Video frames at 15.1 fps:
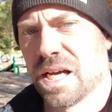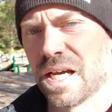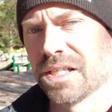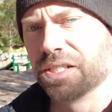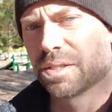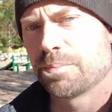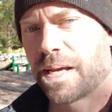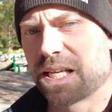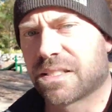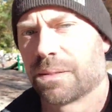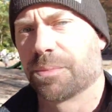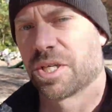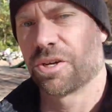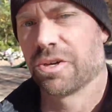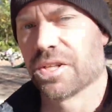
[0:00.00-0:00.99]
I just passed
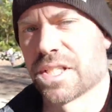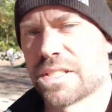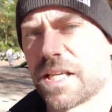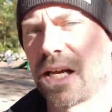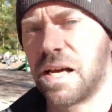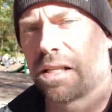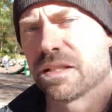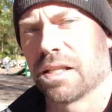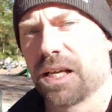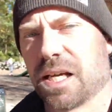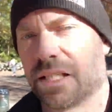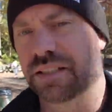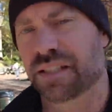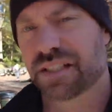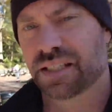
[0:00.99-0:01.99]
something called a tot
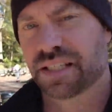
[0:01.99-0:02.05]
lot.